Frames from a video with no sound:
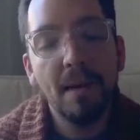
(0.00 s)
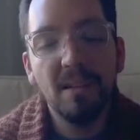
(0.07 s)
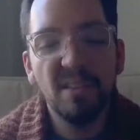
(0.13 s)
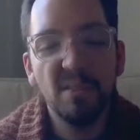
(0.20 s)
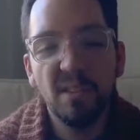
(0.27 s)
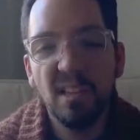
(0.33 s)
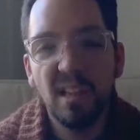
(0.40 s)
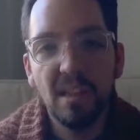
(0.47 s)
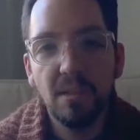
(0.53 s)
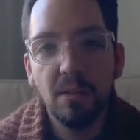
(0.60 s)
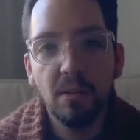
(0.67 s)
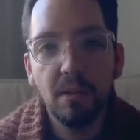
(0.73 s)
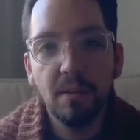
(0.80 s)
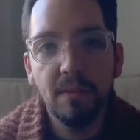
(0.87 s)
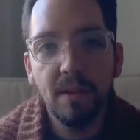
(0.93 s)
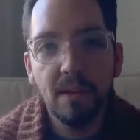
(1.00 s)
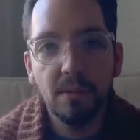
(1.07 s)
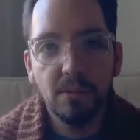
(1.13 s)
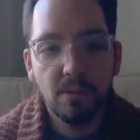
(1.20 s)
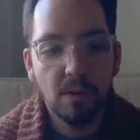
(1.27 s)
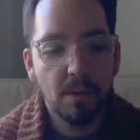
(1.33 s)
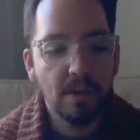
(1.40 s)
I didn't really like the look of it.
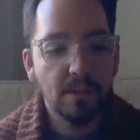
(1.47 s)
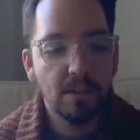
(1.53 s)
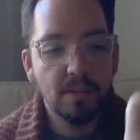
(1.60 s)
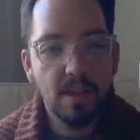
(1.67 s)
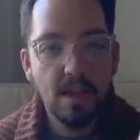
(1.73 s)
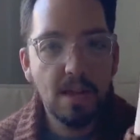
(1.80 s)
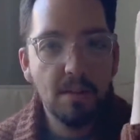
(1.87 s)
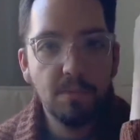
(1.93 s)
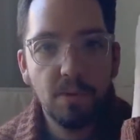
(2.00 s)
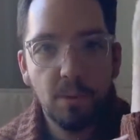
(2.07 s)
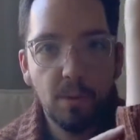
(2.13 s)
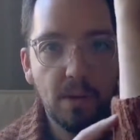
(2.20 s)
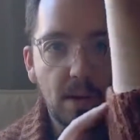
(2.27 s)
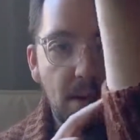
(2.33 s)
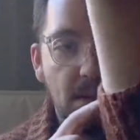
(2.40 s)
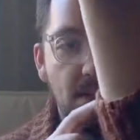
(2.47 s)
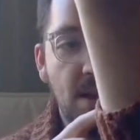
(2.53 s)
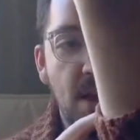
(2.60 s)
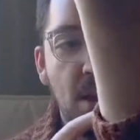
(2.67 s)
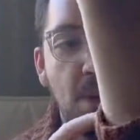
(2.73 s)
So I just ended up doing a